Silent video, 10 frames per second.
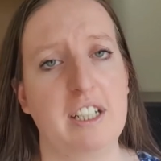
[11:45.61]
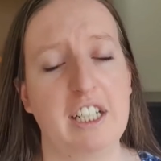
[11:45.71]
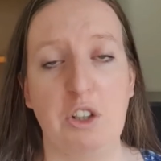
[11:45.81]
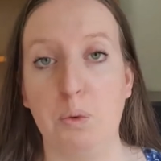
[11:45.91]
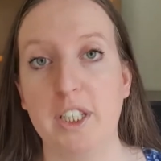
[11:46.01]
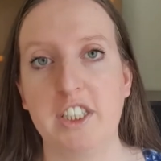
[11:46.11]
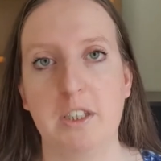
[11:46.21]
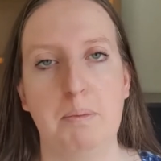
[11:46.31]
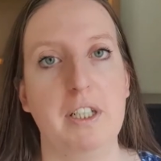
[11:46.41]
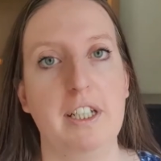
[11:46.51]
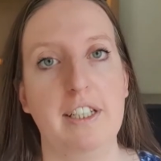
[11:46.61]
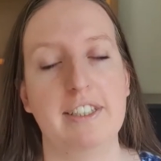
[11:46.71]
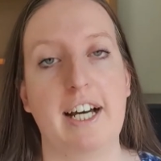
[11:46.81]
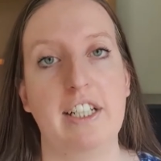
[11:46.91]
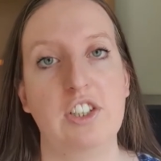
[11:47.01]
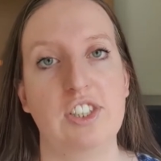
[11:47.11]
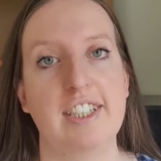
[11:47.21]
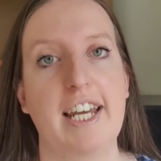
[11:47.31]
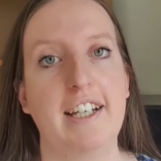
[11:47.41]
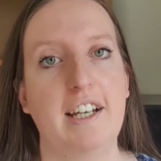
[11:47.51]
like a risk, but he decided to
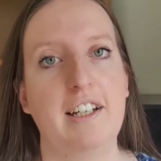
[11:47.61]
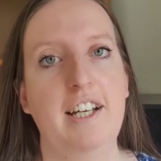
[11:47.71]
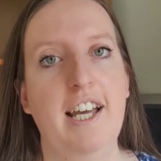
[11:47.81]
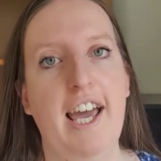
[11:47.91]
take it.